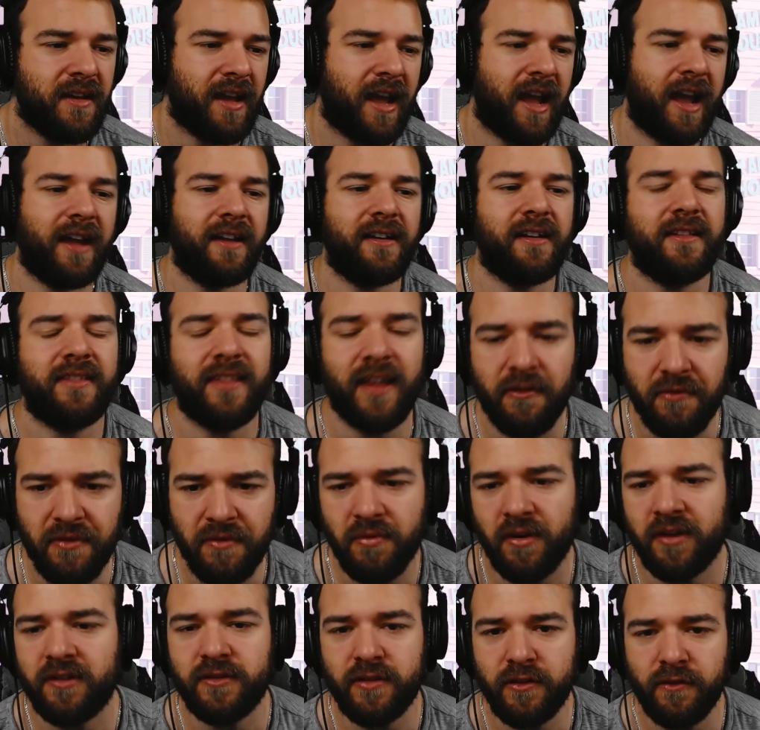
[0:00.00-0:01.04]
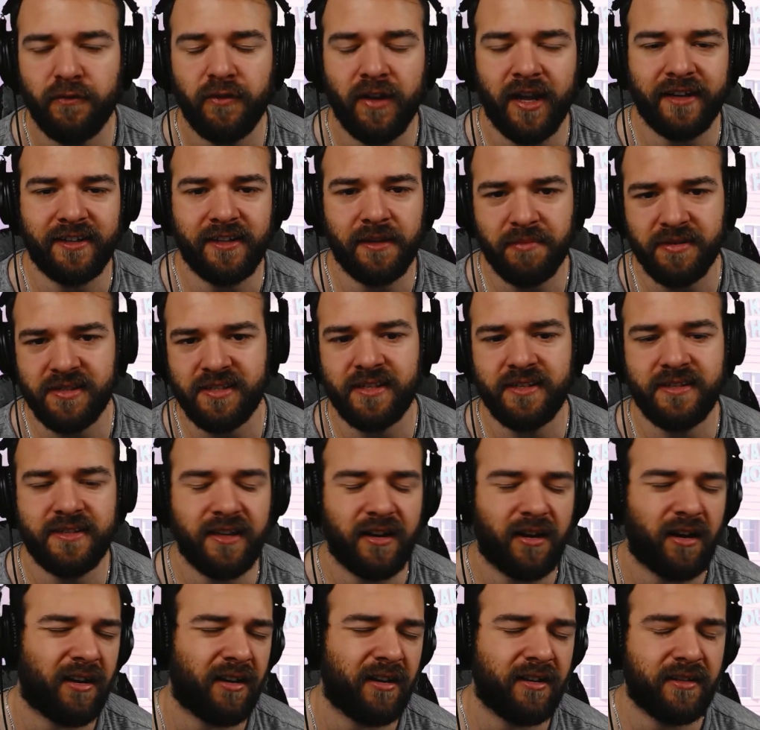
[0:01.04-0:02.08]
And then we run 2 Flying Nimbuses.
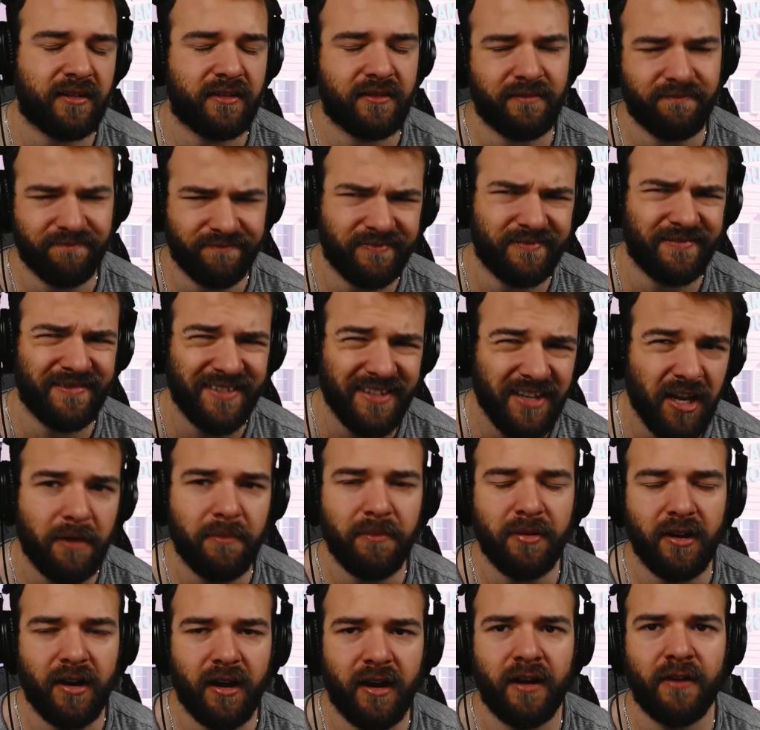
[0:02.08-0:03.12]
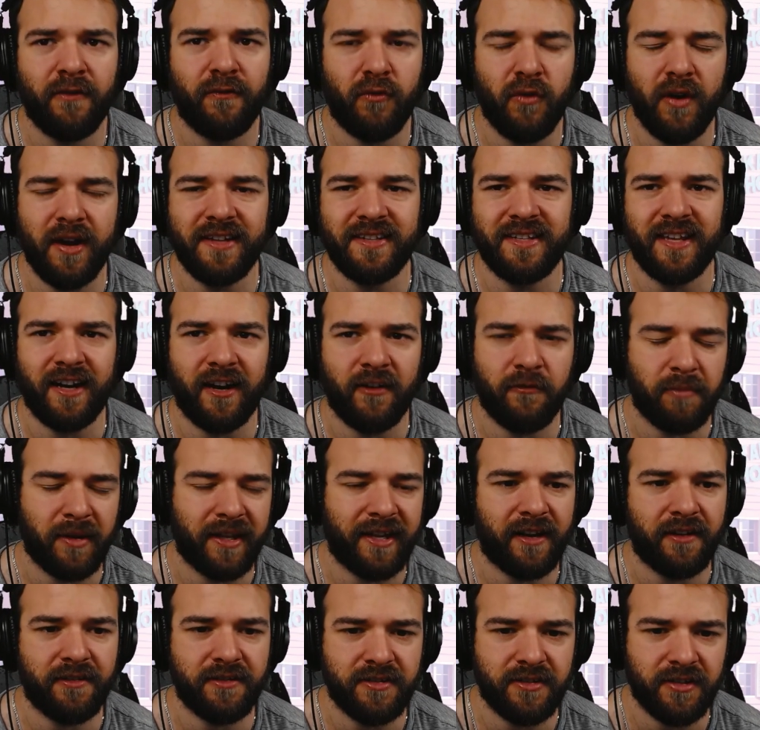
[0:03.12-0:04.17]
There are number of ways that I've
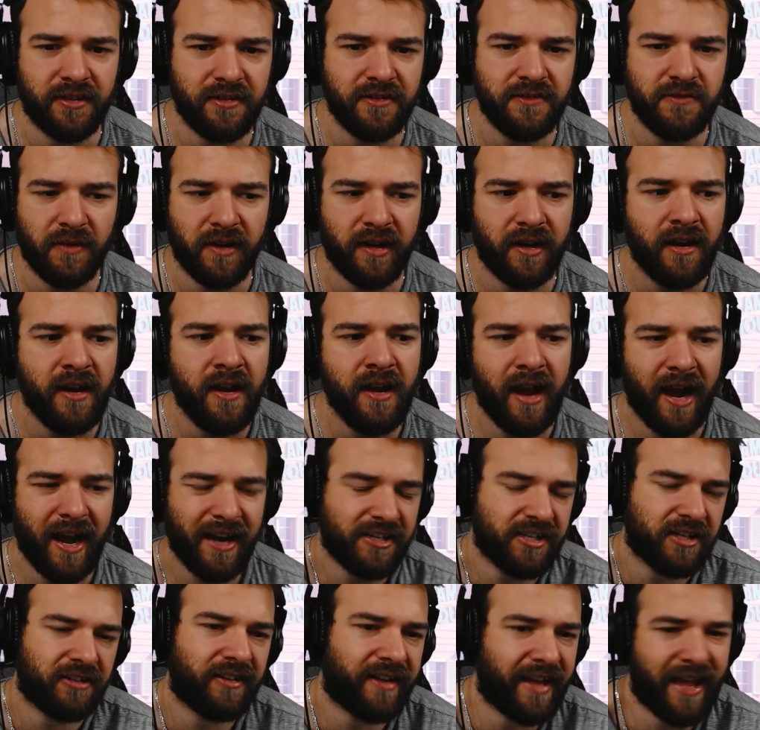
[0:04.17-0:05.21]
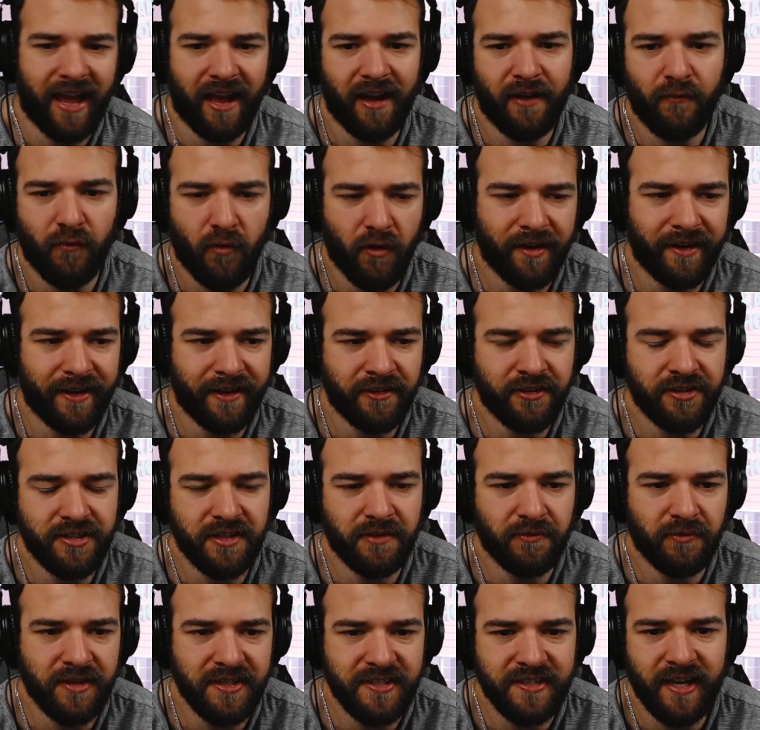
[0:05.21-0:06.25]
played out in turns where I generally have 1
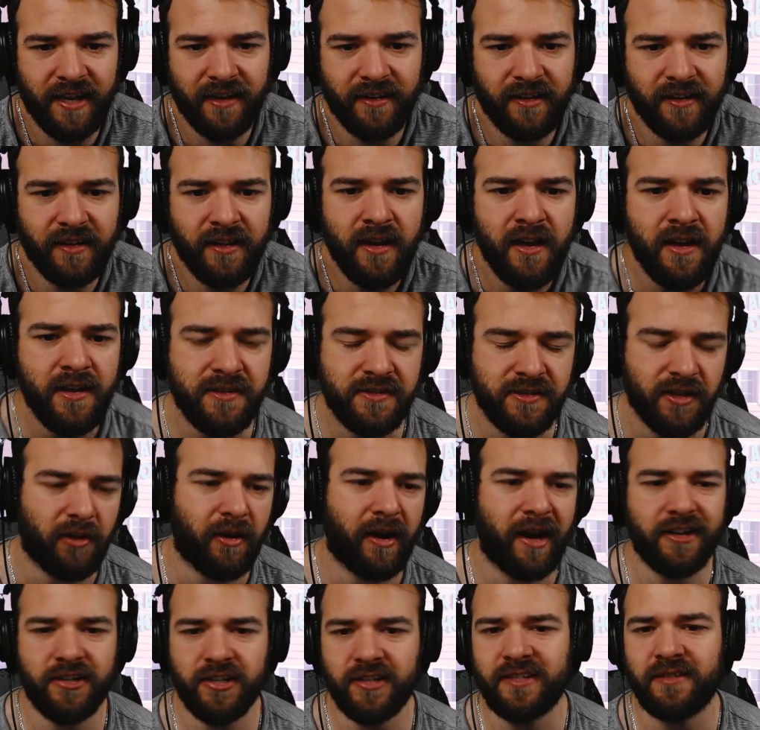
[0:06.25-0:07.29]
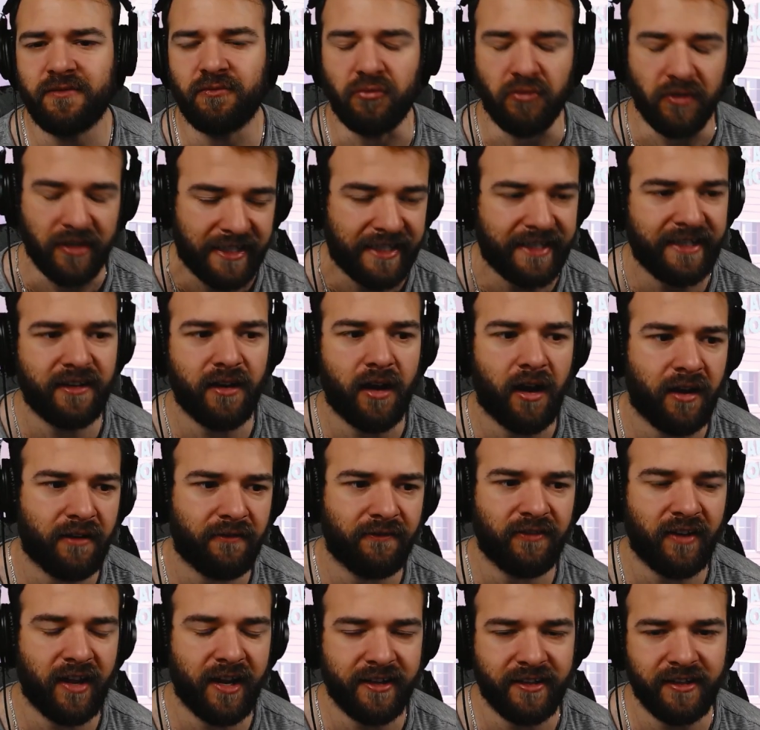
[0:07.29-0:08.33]
energy restanding, so I just lean on
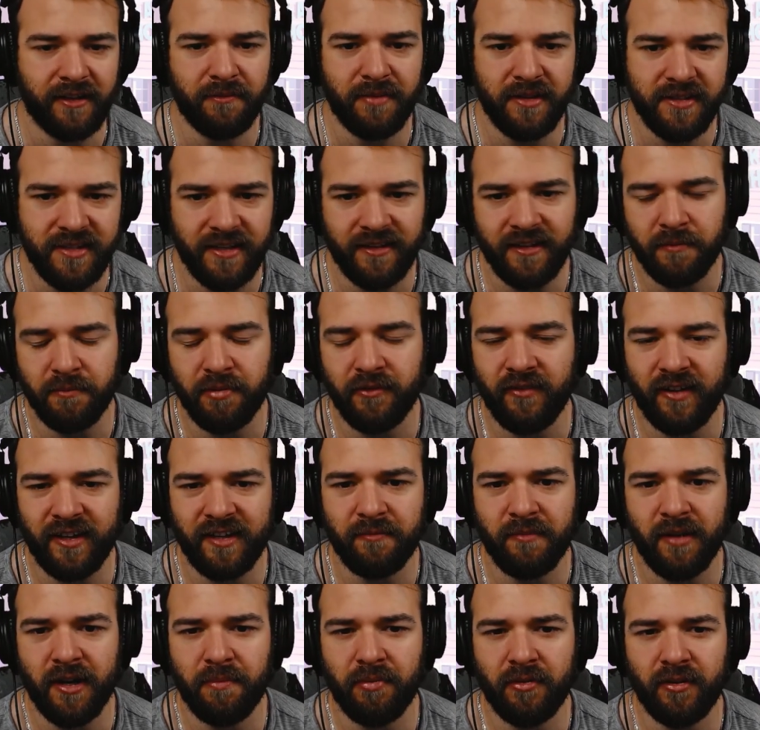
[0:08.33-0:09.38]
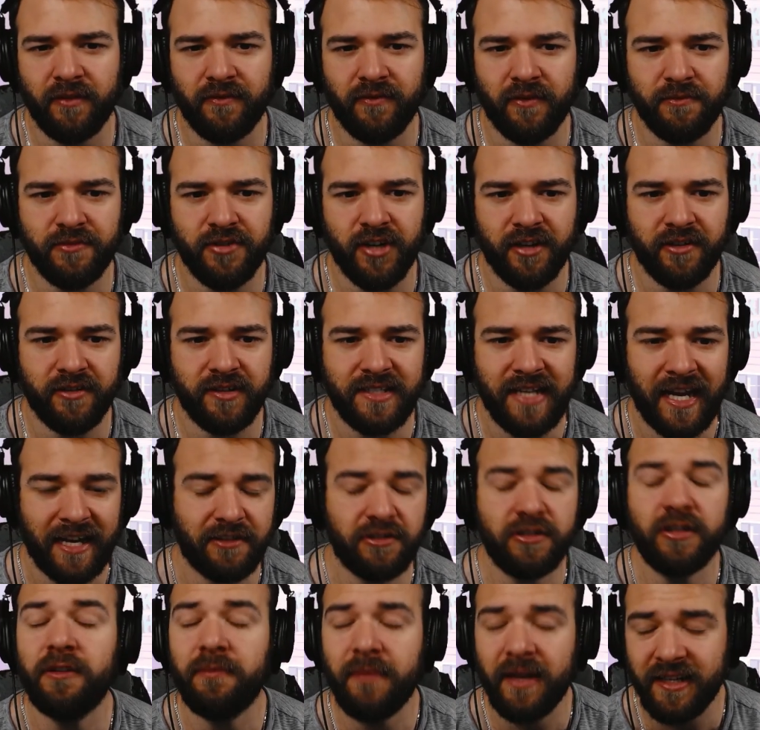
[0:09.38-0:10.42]
Flying Nimbus and then preventing my opponent from trying to
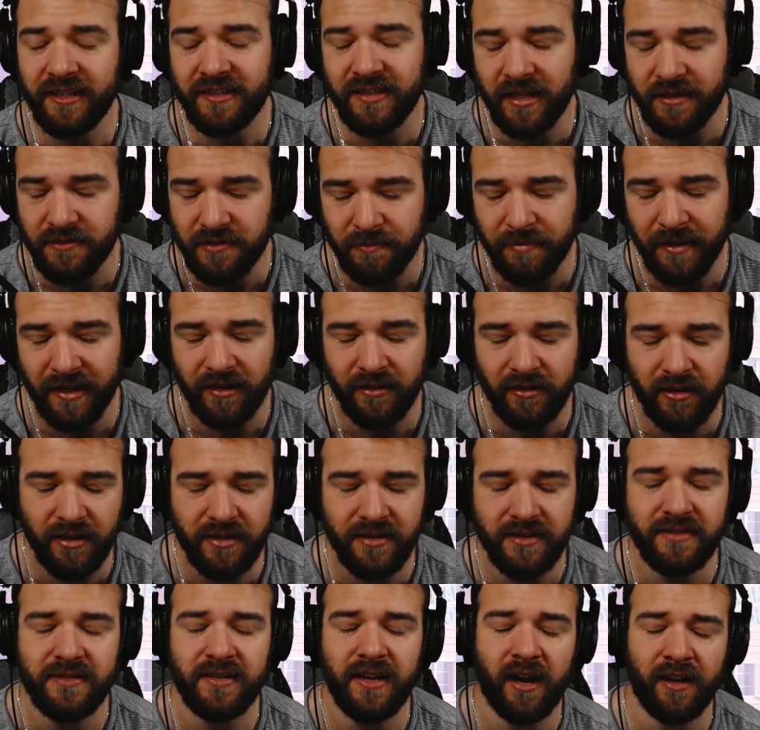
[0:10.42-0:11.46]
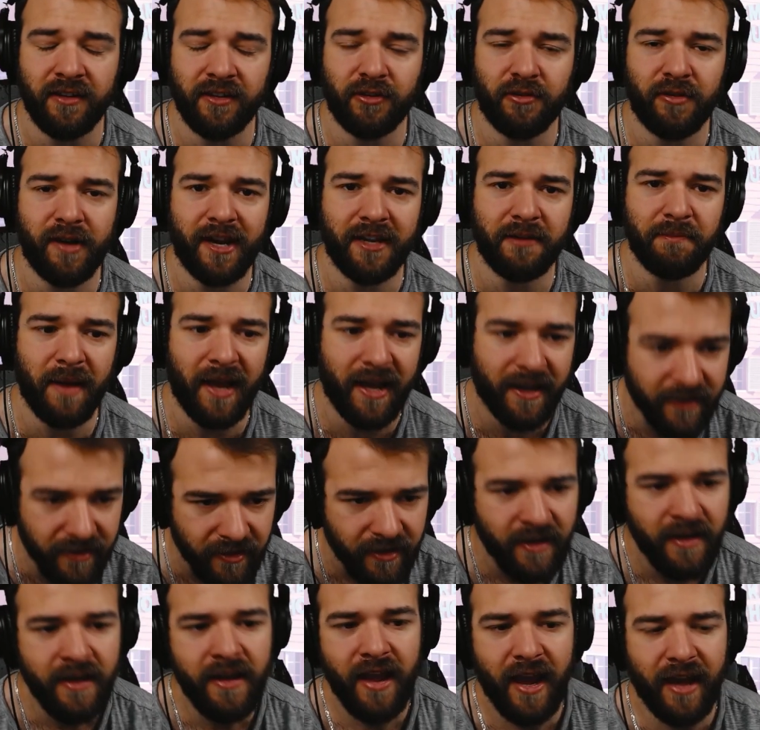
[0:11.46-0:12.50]
attack too many times with battle cards on the crack back,
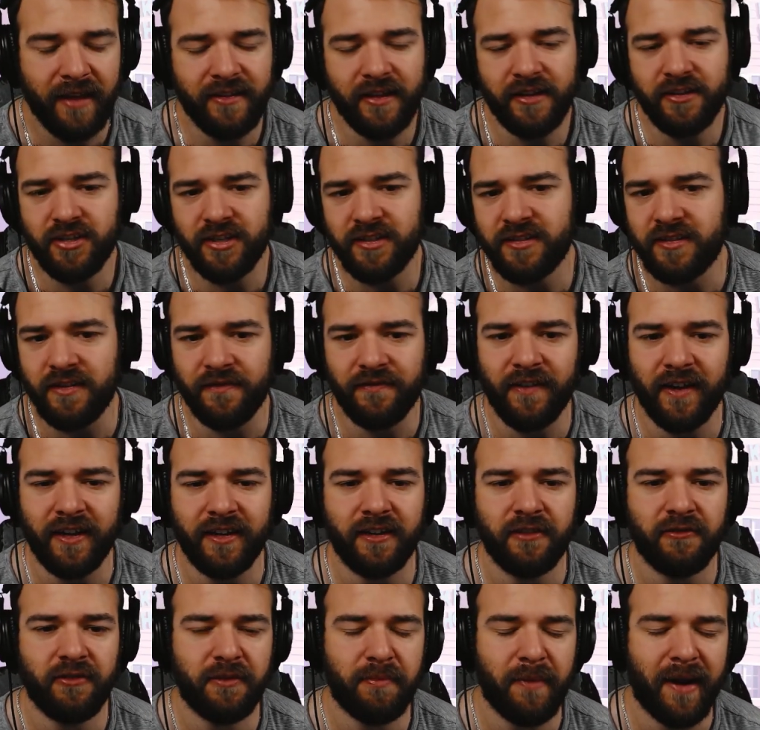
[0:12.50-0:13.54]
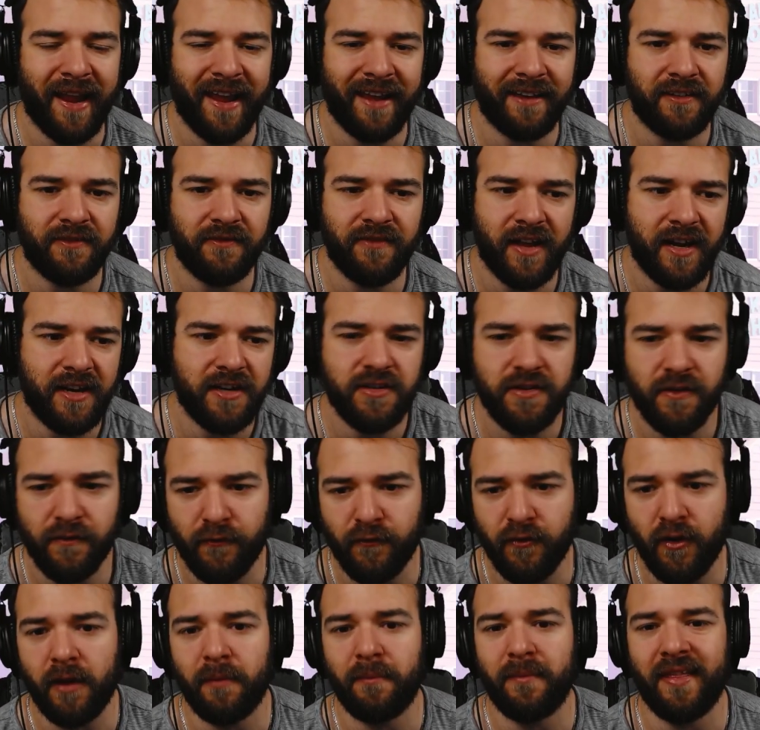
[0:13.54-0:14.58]
and then just defending with my hand advantage
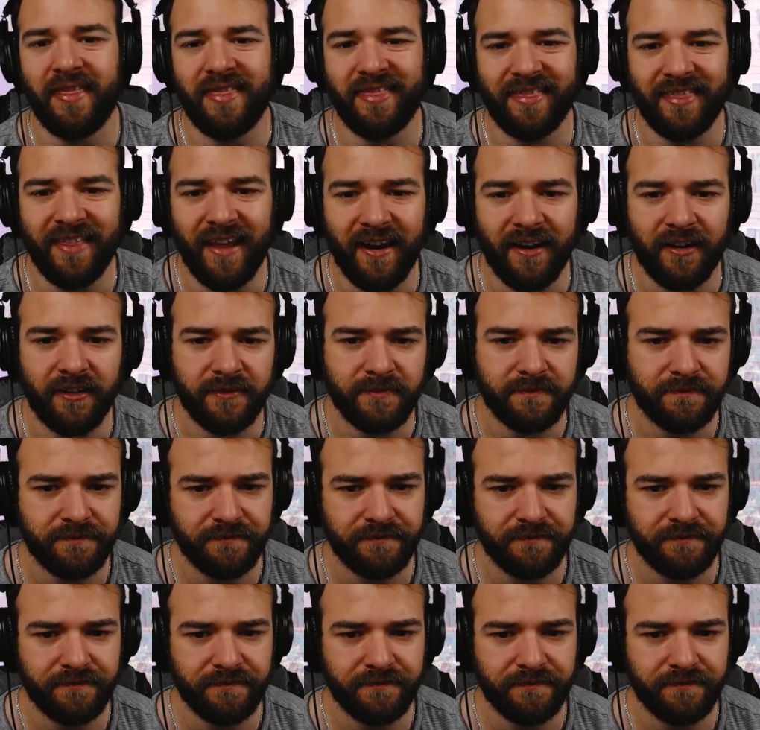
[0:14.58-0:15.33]
from there.